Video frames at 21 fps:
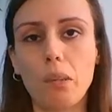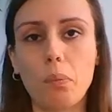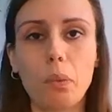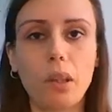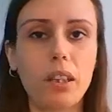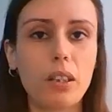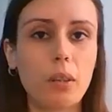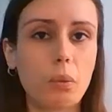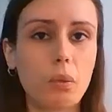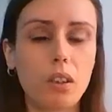
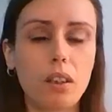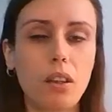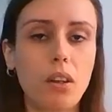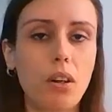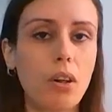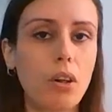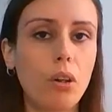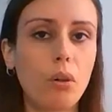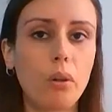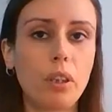because we're not
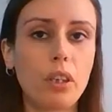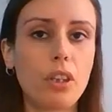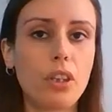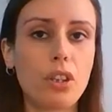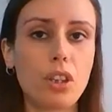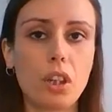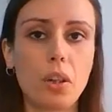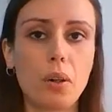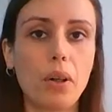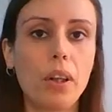always
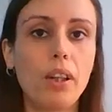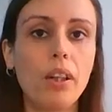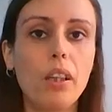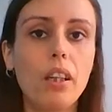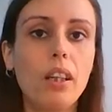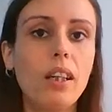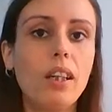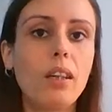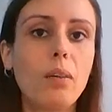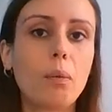sure
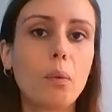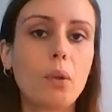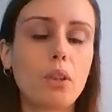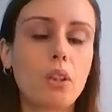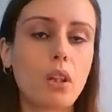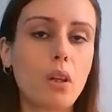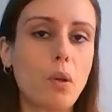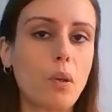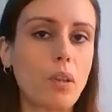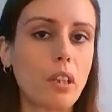what's
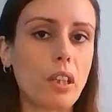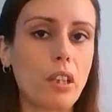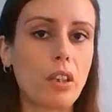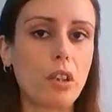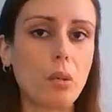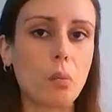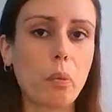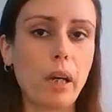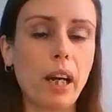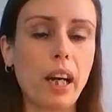holding us
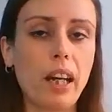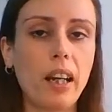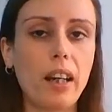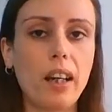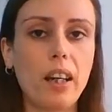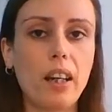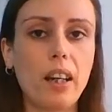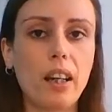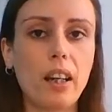back.